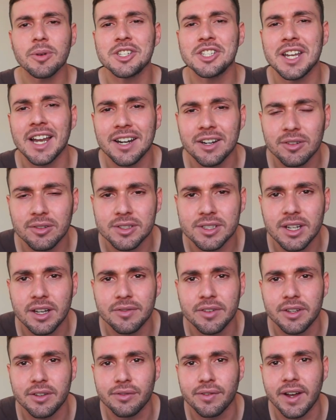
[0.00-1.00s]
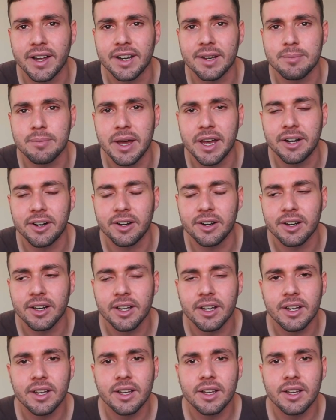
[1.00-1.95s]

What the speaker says: much technical stuff that you find in better